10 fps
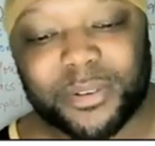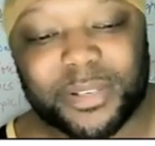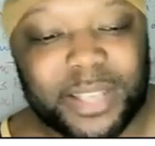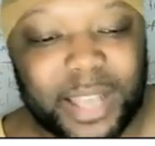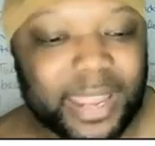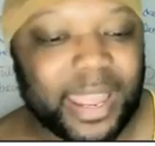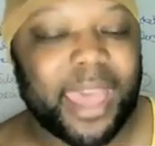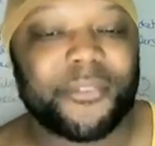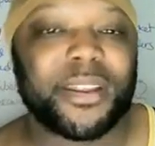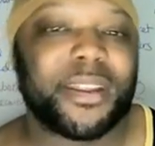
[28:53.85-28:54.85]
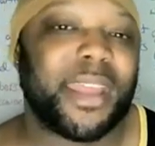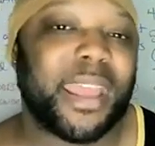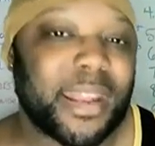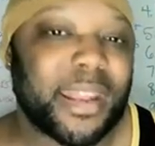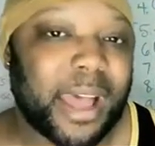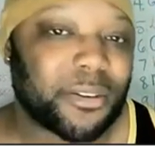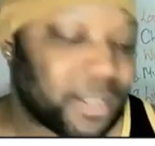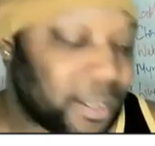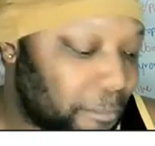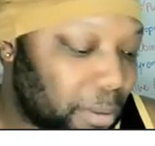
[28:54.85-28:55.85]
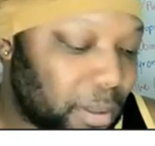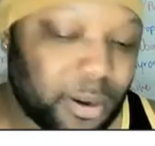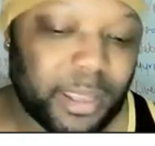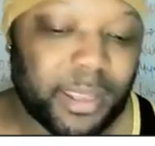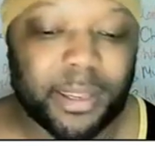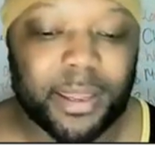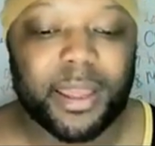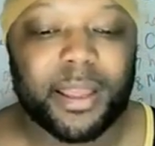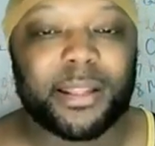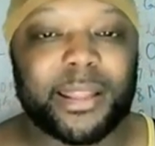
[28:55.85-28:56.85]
So it's like having an in house employee